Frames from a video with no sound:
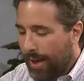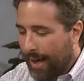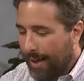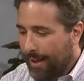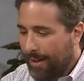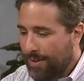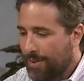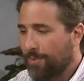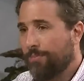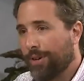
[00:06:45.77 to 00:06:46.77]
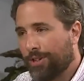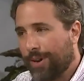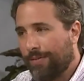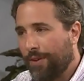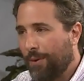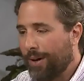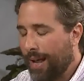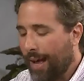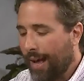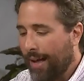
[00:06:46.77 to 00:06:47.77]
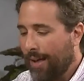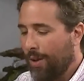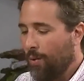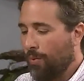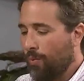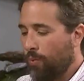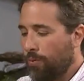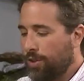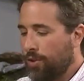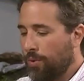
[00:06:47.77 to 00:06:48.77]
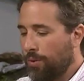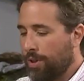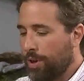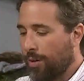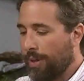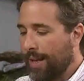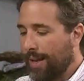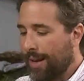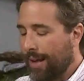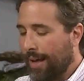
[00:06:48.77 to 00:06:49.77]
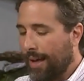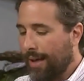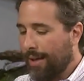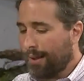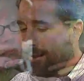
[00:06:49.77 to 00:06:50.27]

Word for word: uh, it's pretty straightforward. Uh, to determine uh,